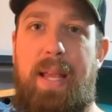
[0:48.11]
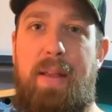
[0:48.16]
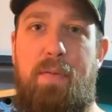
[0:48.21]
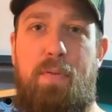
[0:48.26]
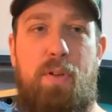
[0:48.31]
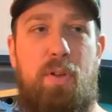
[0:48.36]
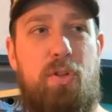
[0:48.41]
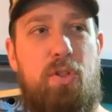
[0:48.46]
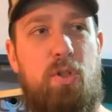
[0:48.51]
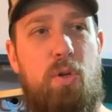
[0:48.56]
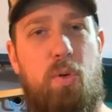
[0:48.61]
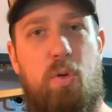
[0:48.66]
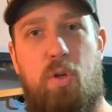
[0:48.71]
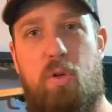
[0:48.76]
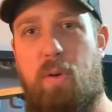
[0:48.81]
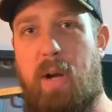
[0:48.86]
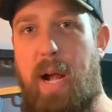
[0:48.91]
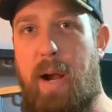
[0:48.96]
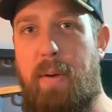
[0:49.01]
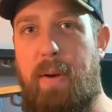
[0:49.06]
It feels so
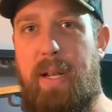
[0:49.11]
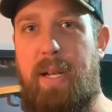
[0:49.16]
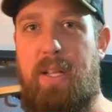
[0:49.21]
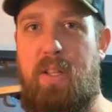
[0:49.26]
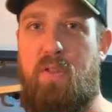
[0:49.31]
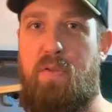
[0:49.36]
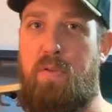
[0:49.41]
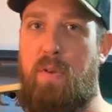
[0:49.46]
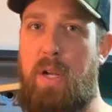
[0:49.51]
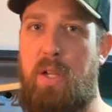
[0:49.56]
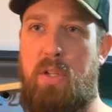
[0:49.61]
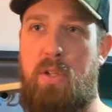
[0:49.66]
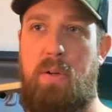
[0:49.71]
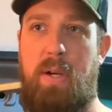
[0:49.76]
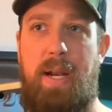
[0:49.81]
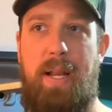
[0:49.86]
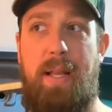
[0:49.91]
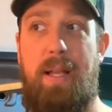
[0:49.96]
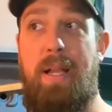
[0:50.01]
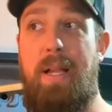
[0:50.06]
crowded, it's
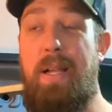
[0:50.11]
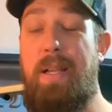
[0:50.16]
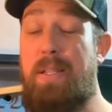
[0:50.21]
frustrating.